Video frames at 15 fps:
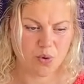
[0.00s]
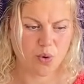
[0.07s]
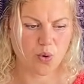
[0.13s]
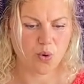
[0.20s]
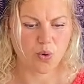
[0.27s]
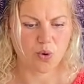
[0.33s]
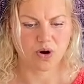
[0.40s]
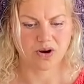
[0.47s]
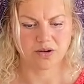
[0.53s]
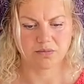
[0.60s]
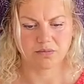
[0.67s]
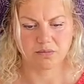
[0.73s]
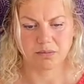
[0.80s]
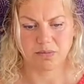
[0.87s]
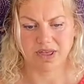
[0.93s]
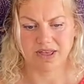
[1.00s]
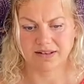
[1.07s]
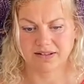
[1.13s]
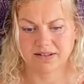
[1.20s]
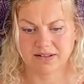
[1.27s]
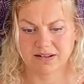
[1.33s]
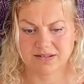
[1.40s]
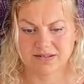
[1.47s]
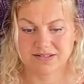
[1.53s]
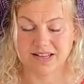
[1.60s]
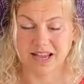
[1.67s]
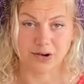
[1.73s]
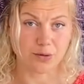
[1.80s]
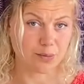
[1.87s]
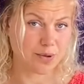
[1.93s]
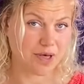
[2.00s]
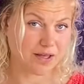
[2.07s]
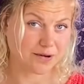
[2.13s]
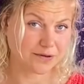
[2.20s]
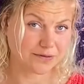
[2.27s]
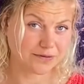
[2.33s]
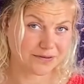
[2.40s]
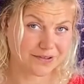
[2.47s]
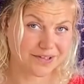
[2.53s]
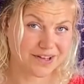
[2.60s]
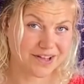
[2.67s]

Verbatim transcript: or met psychopaths,